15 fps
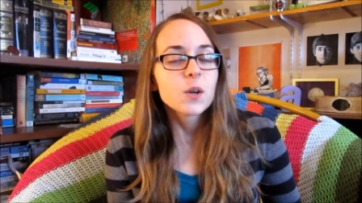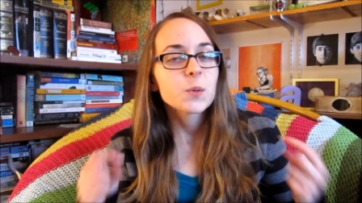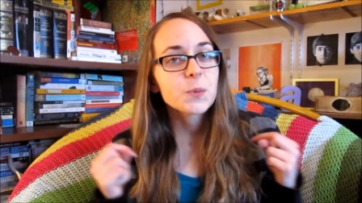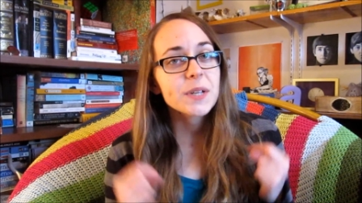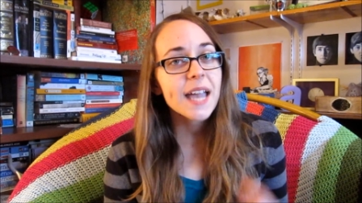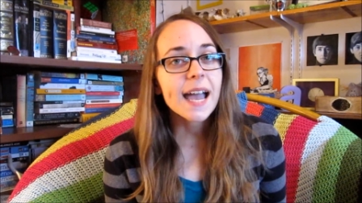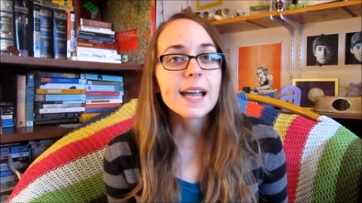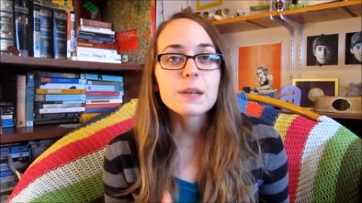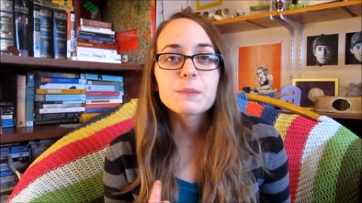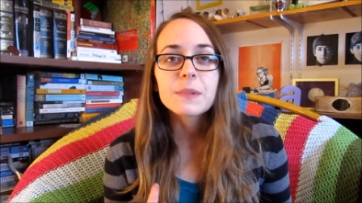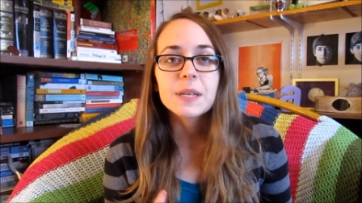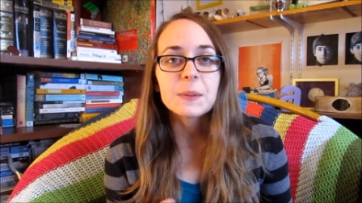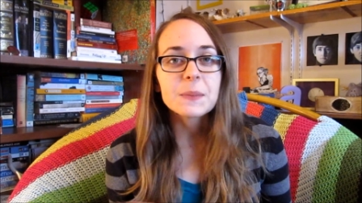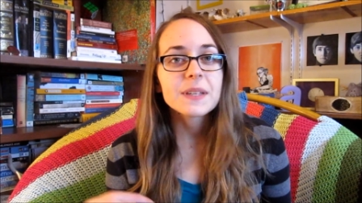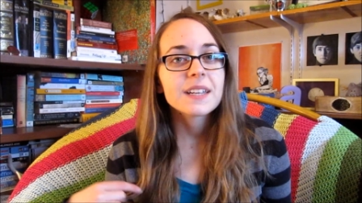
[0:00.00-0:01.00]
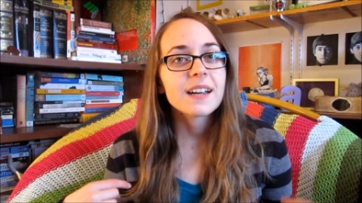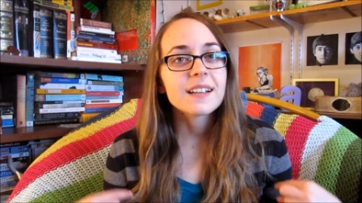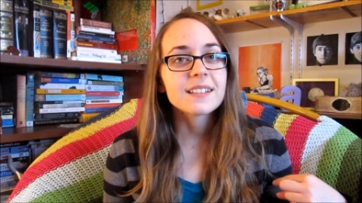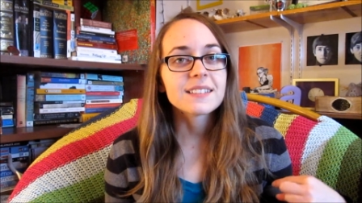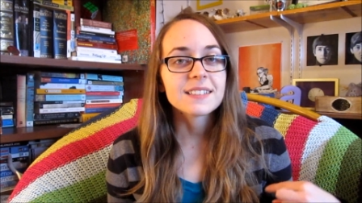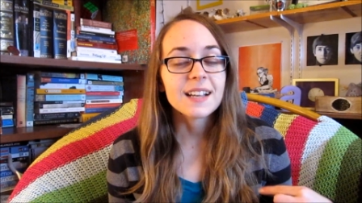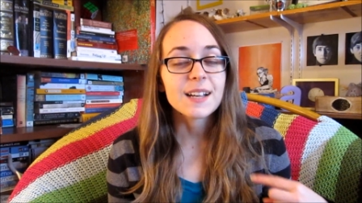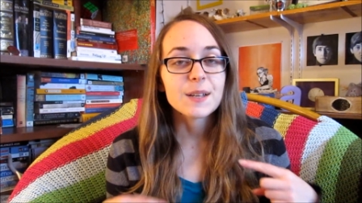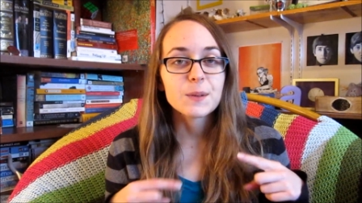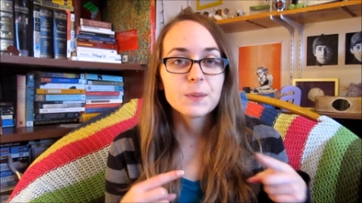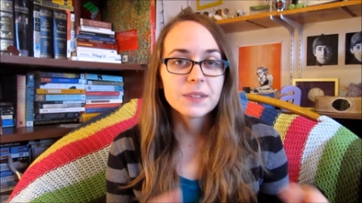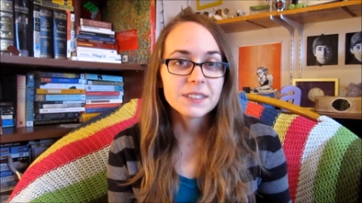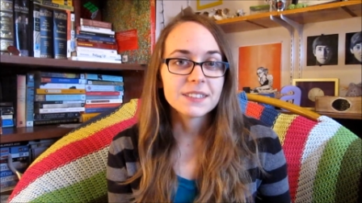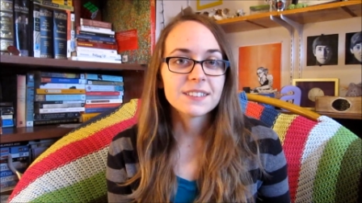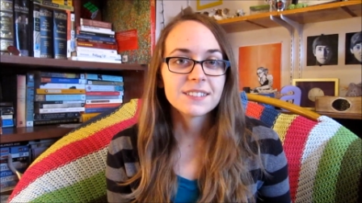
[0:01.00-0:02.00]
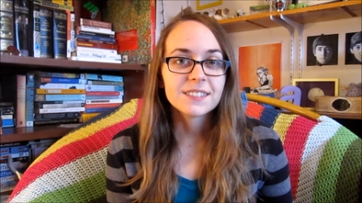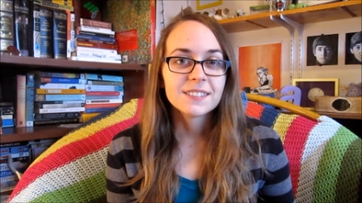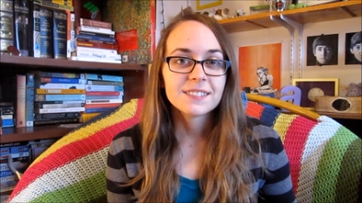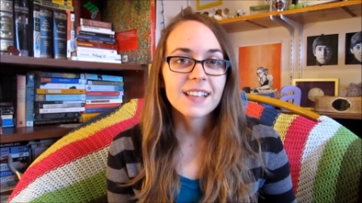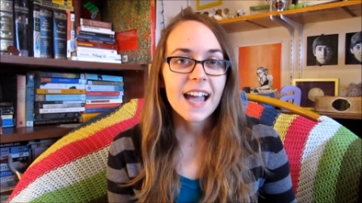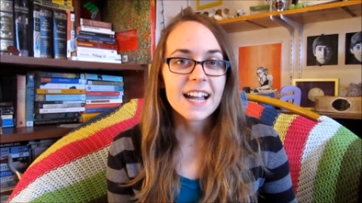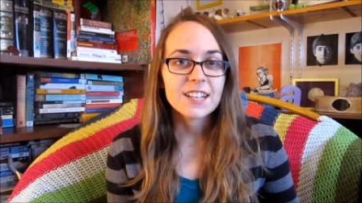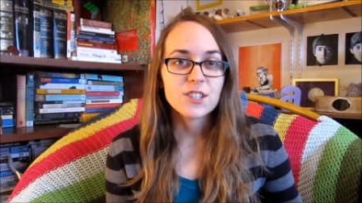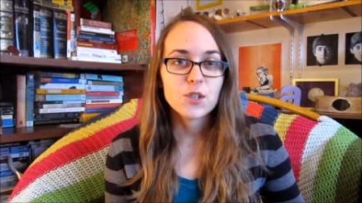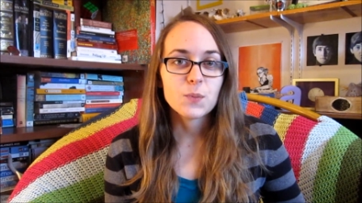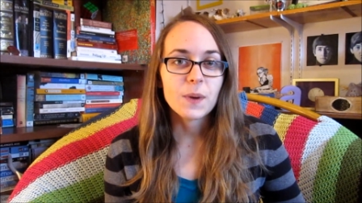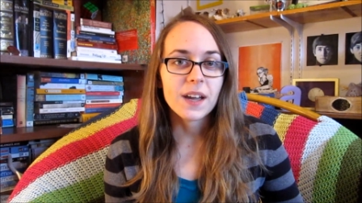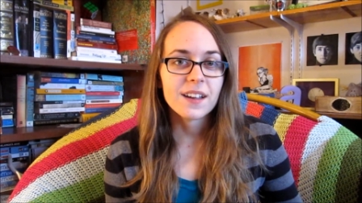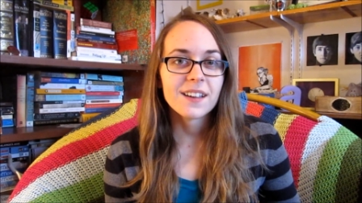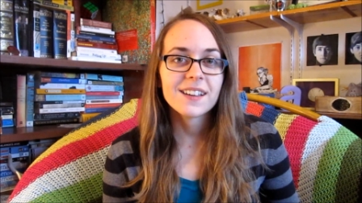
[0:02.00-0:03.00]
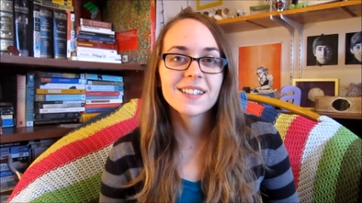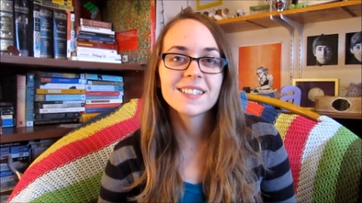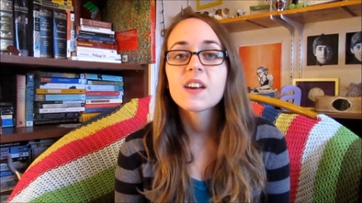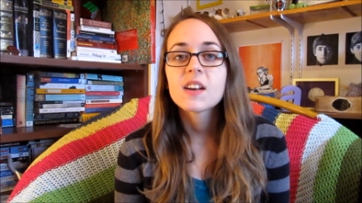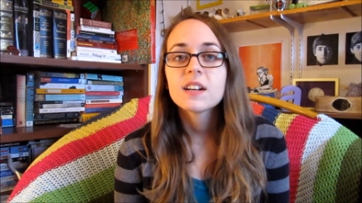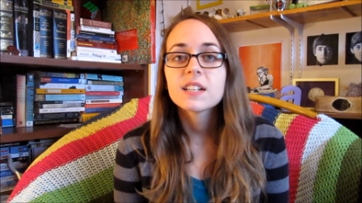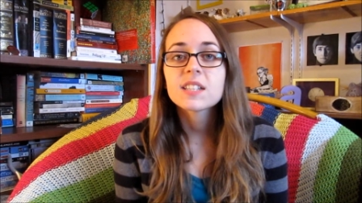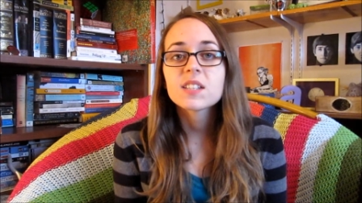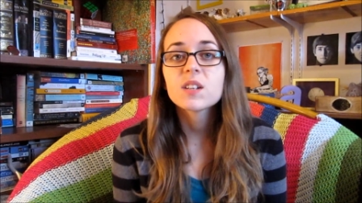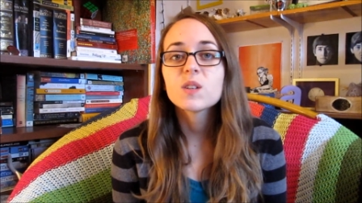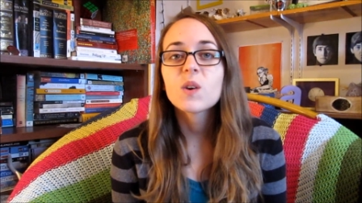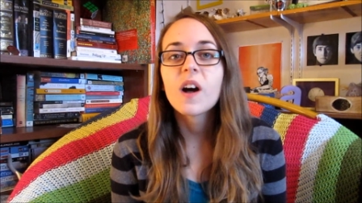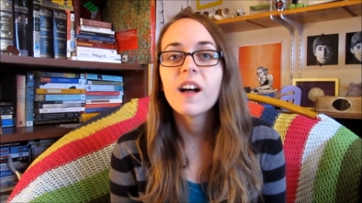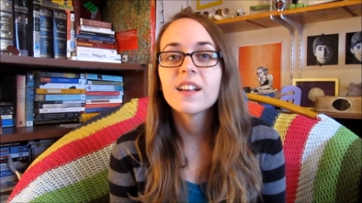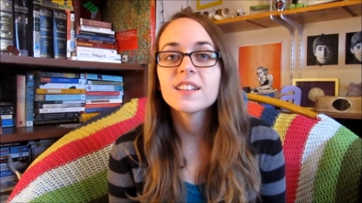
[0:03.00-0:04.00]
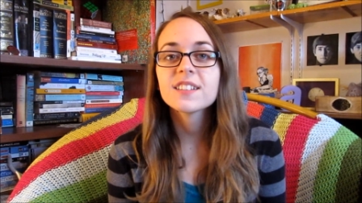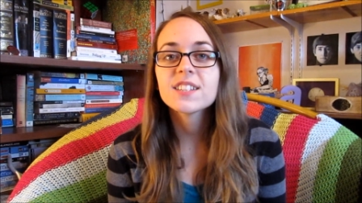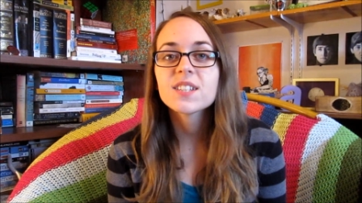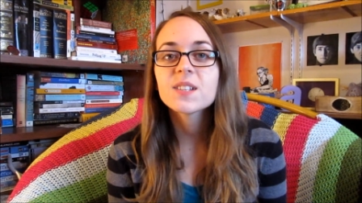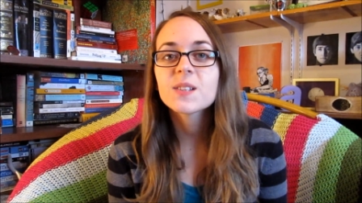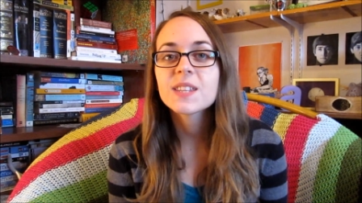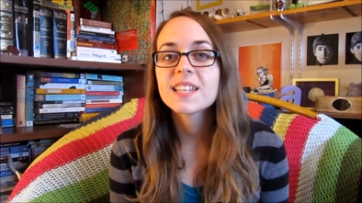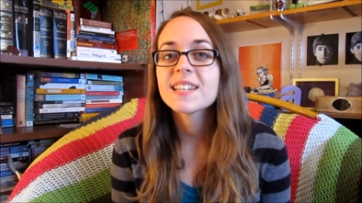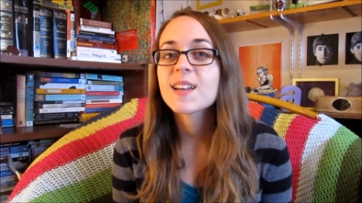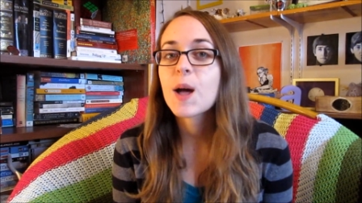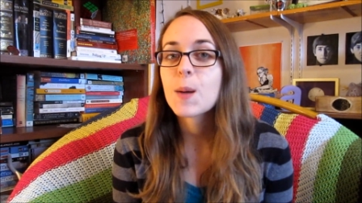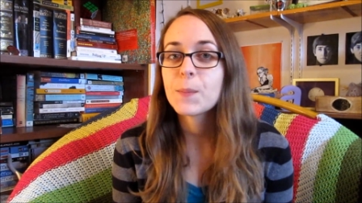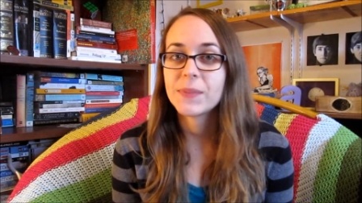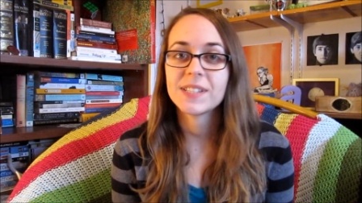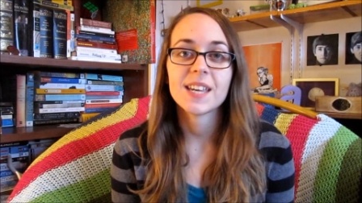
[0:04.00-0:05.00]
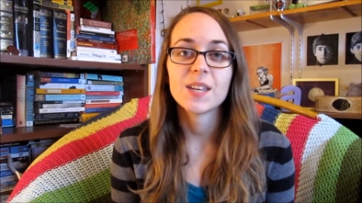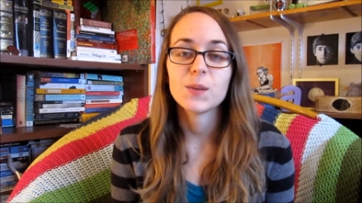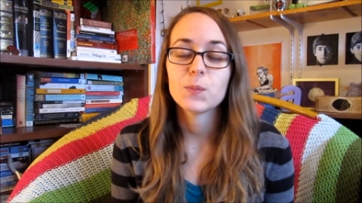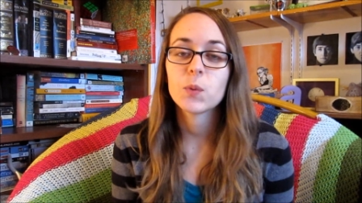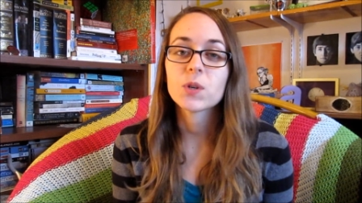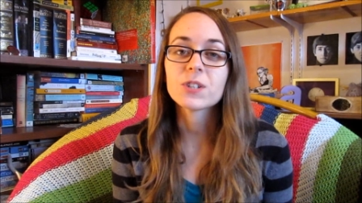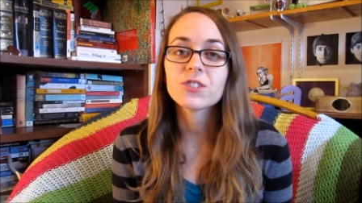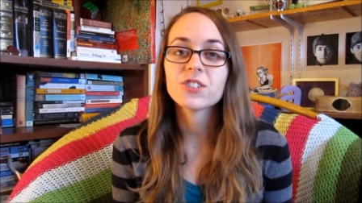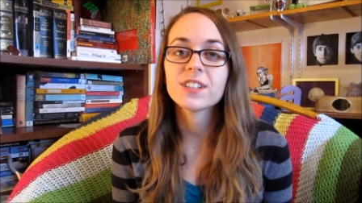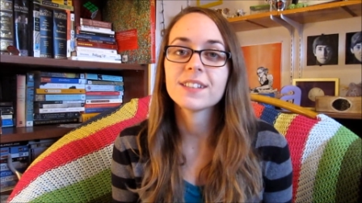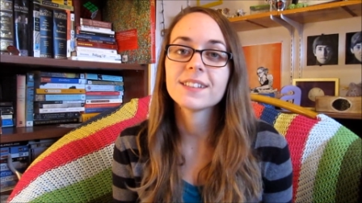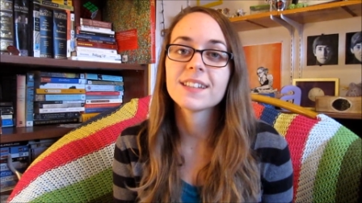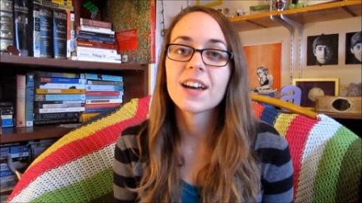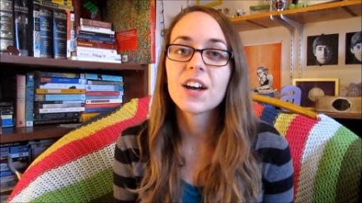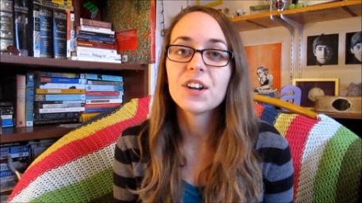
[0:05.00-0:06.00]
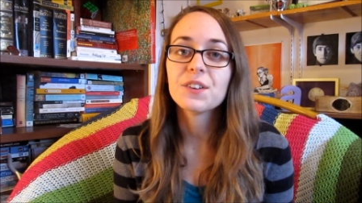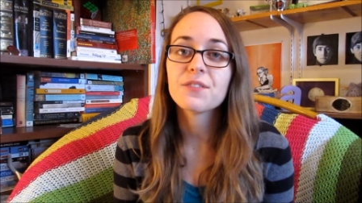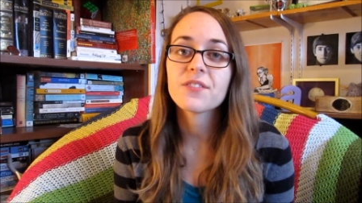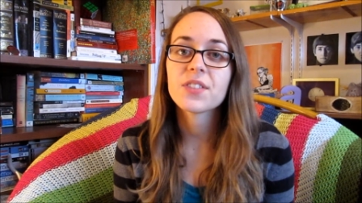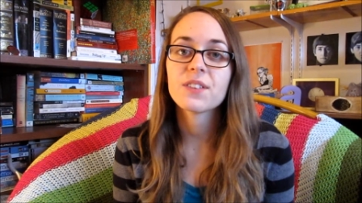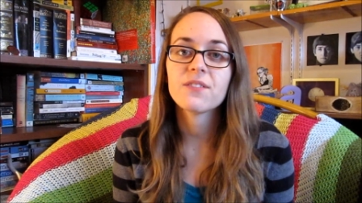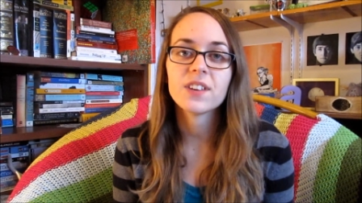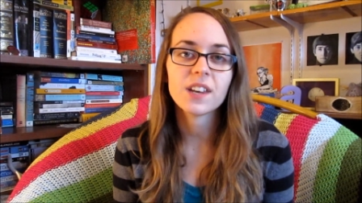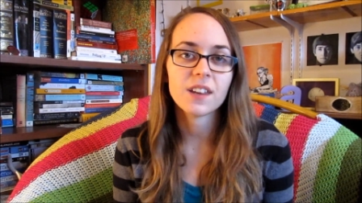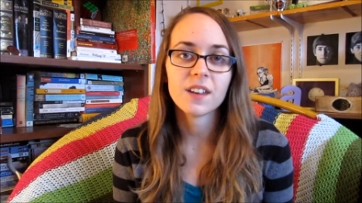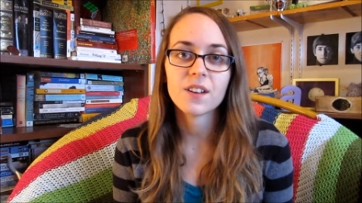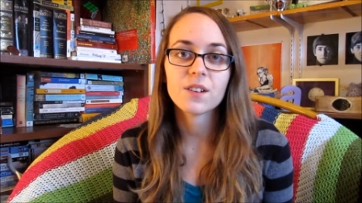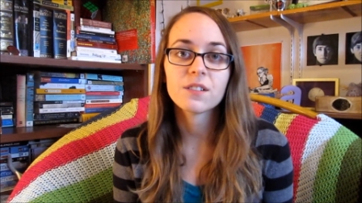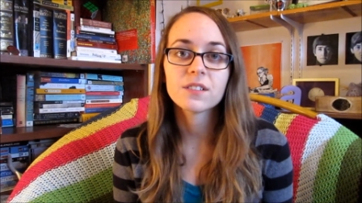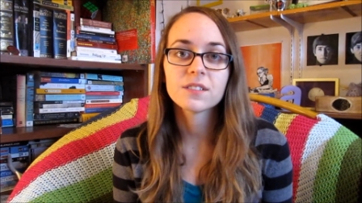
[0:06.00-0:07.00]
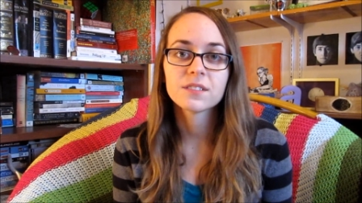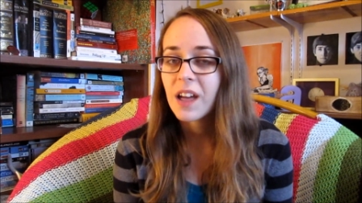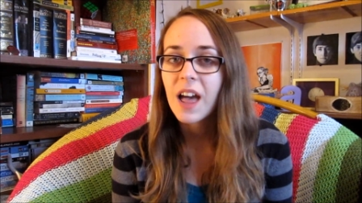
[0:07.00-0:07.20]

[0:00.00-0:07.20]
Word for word: re-add me because I will add you back. So on to the update portion of the video.